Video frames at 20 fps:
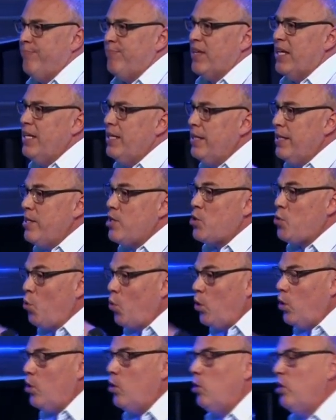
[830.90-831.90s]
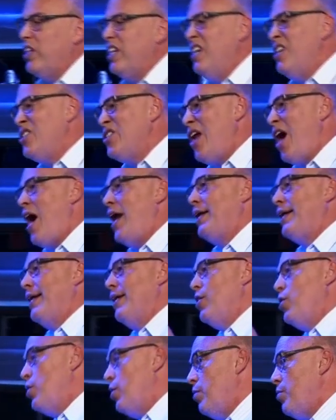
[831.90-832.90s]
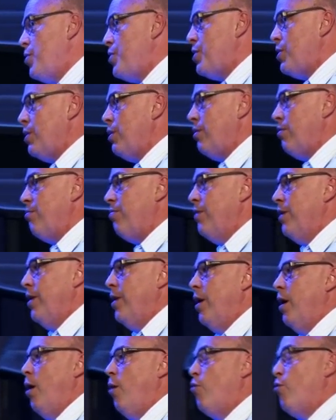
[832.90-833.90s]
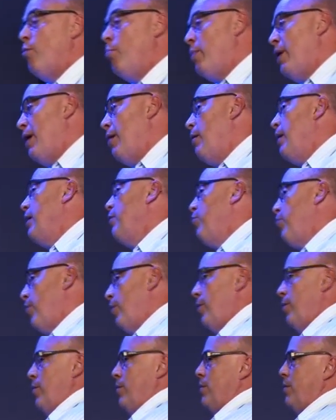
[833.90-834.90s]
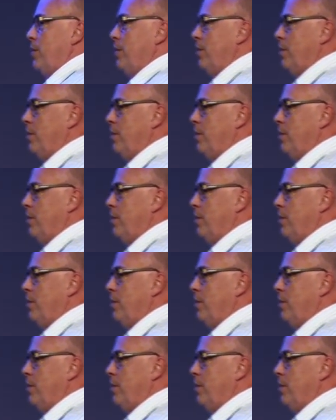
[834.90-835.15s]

in this world is not conducive for bearing fruit.